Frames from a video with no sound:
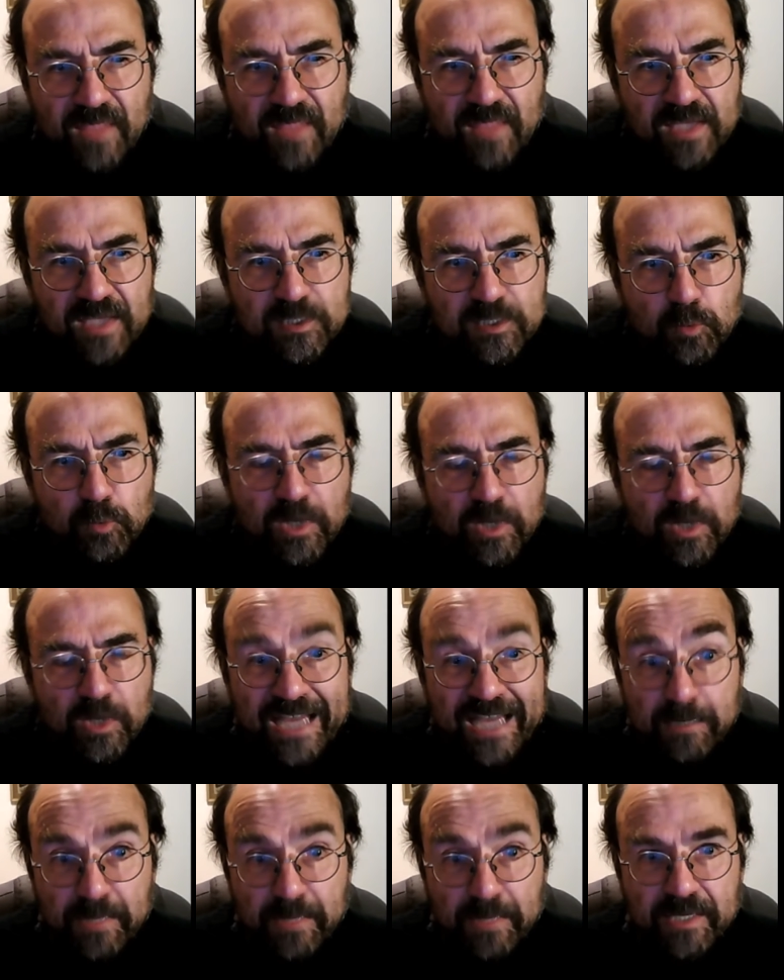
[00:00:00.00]
as it were,
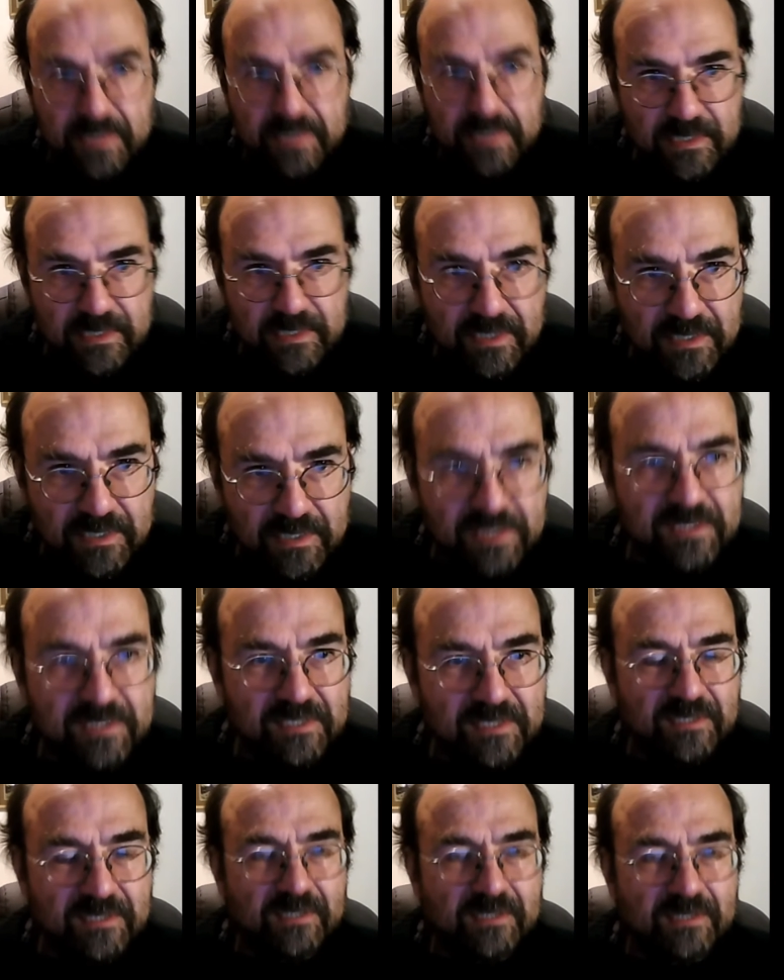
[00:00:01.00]
animates
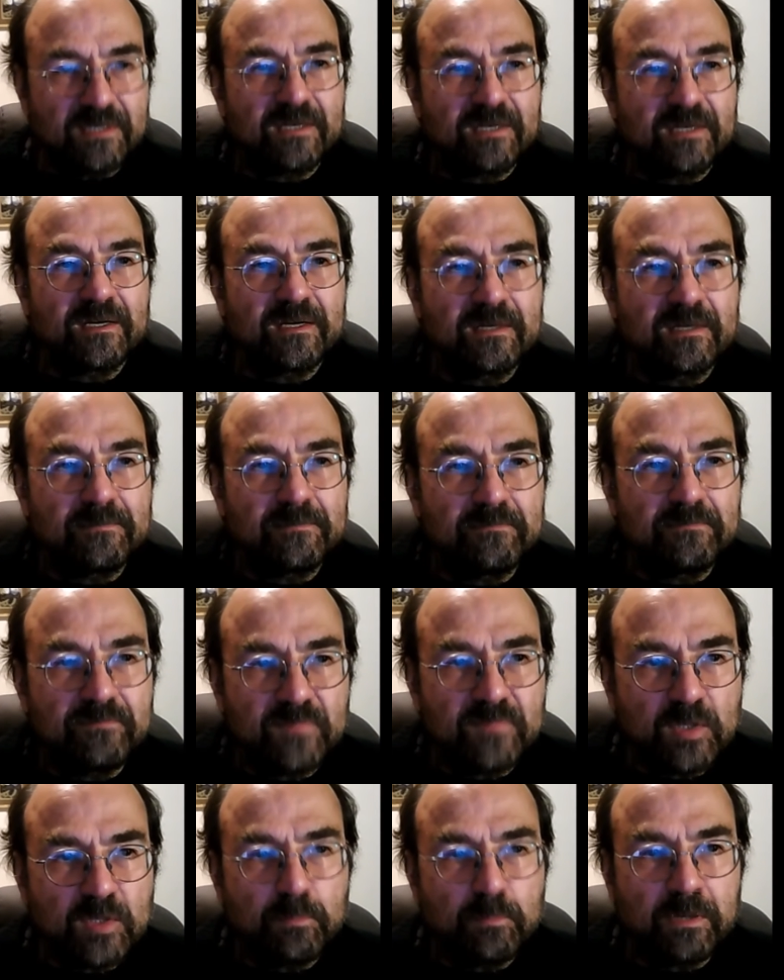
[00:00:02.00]
us,
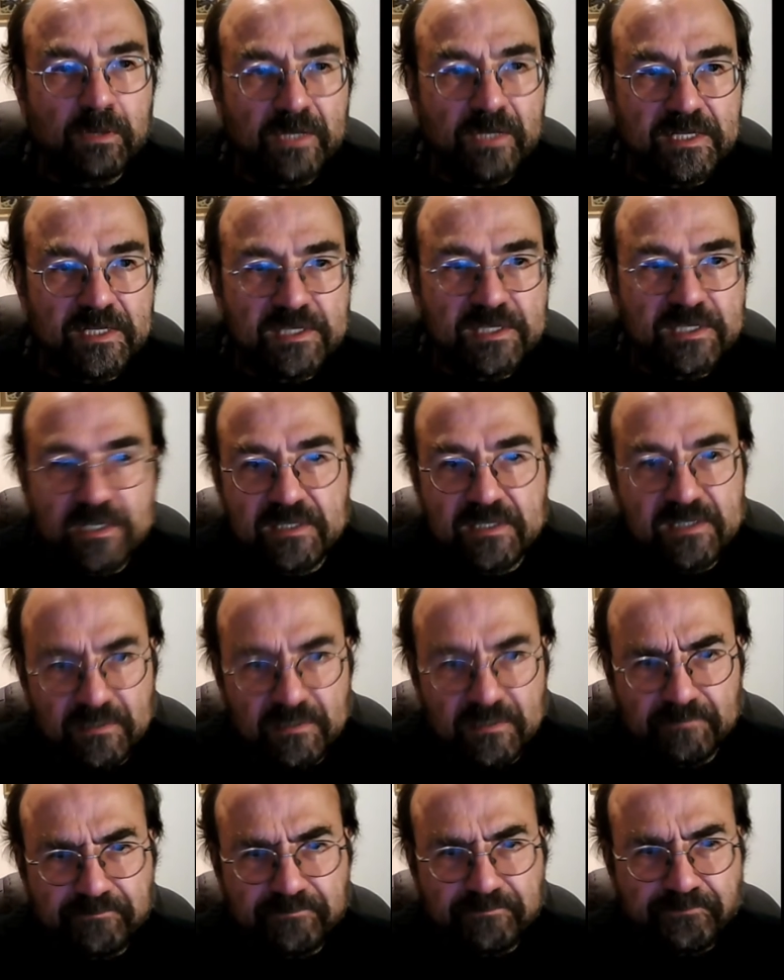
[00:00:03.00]
completes us?
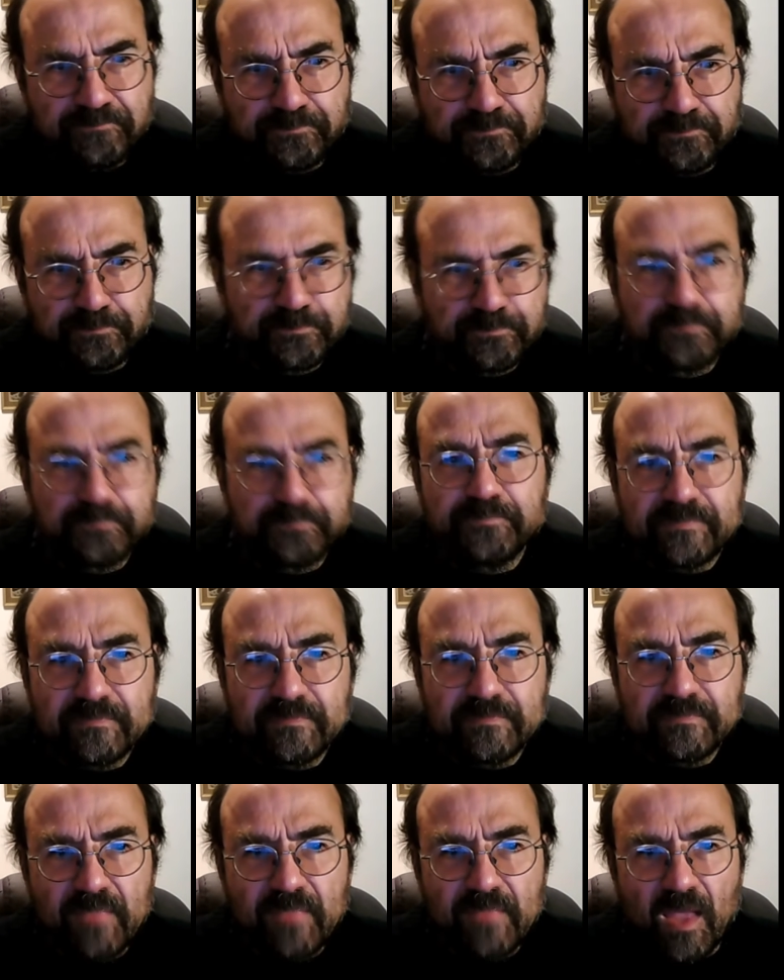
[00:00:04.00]

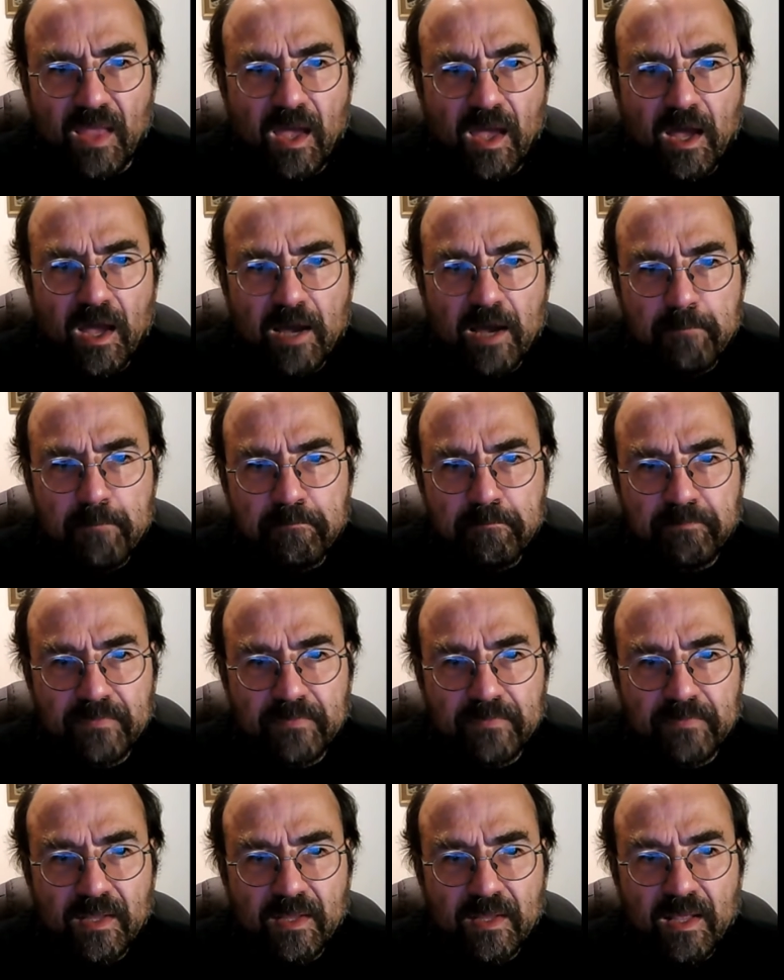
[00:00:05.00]
And
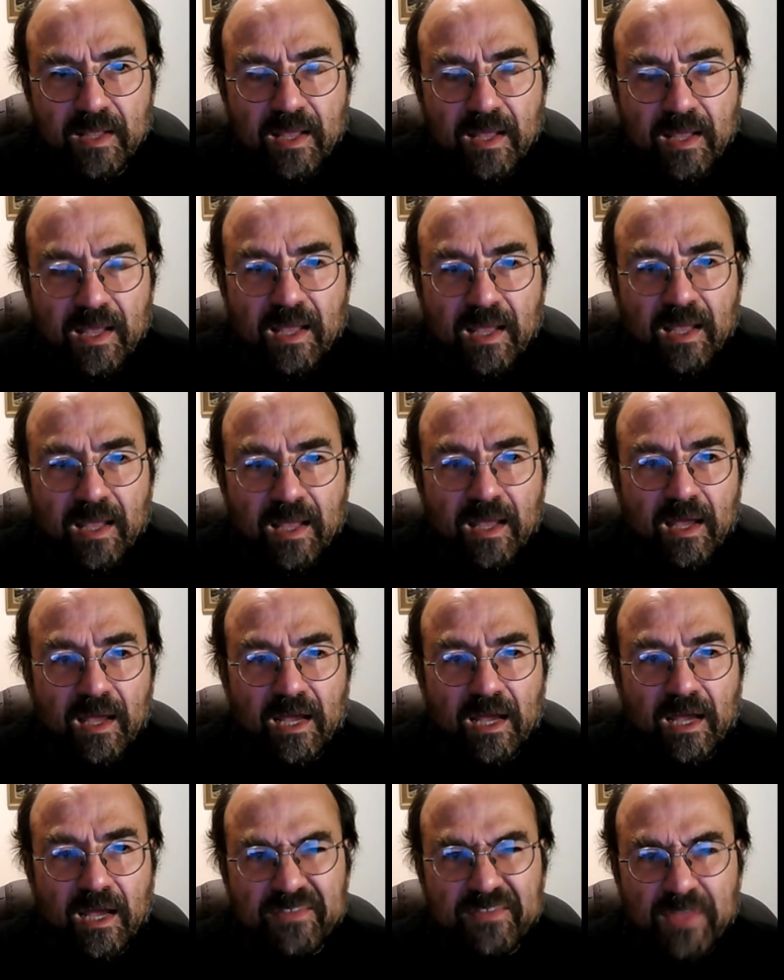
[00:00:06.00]

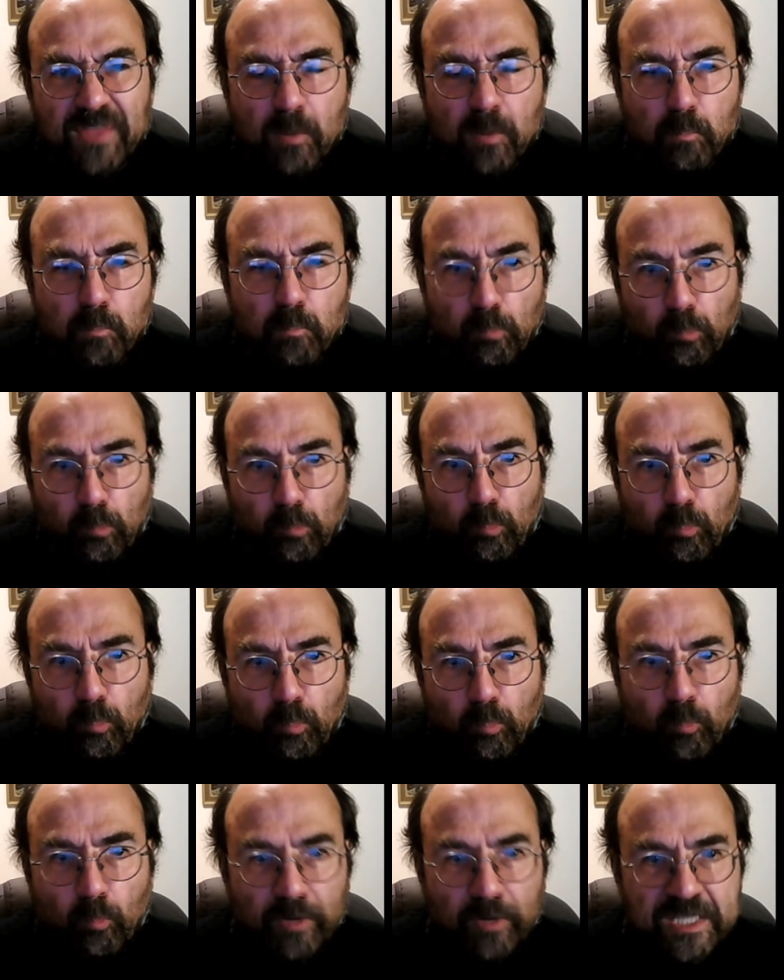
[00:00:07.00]
I think
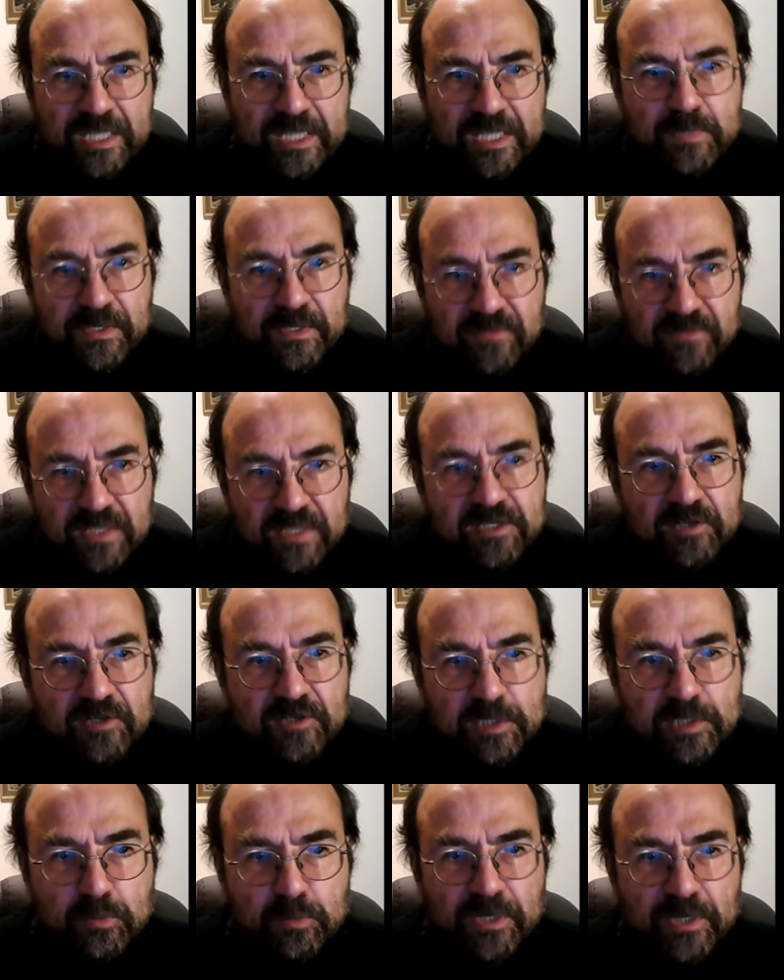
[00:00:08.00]
one aspect of that
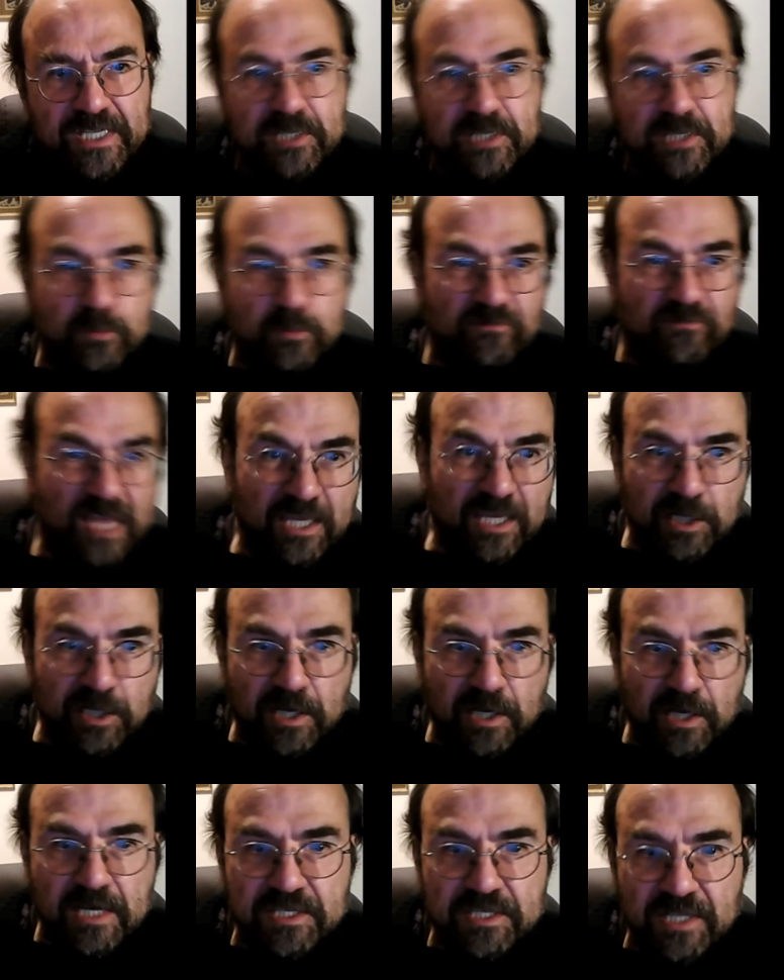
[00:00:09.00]
starting point is to
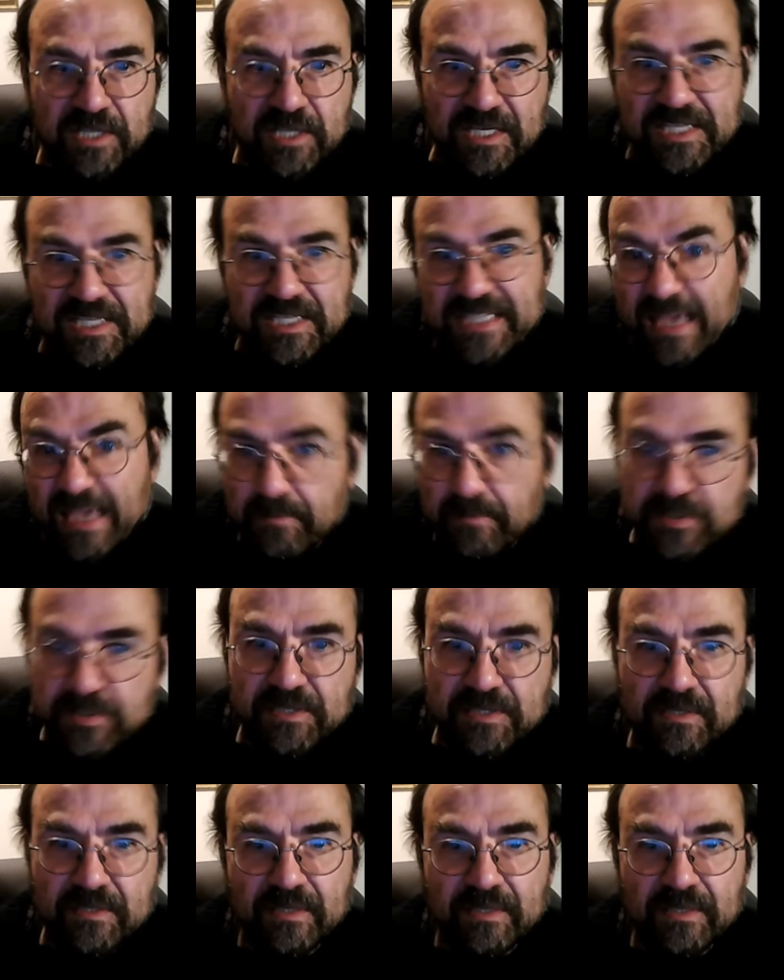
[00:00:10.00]
recognize and accept